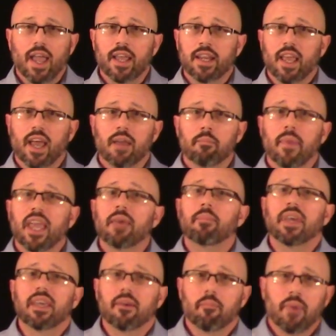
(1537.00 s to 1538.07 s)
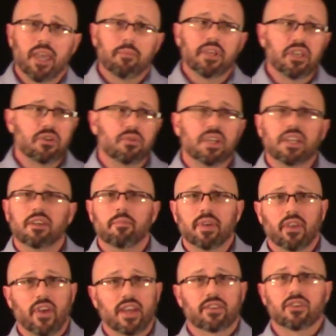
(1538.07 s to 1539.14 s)
Maybe you need to
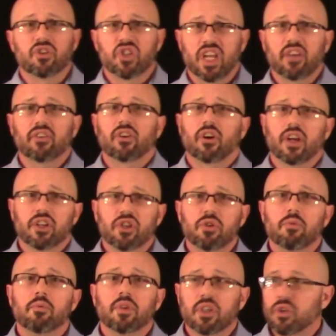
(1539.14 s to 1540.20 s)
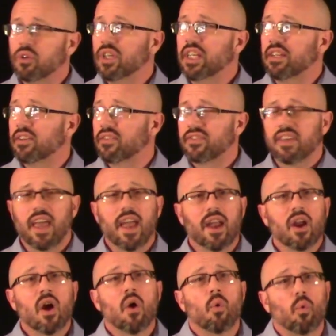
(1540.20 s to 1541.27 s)
be like the jailer and you need to say,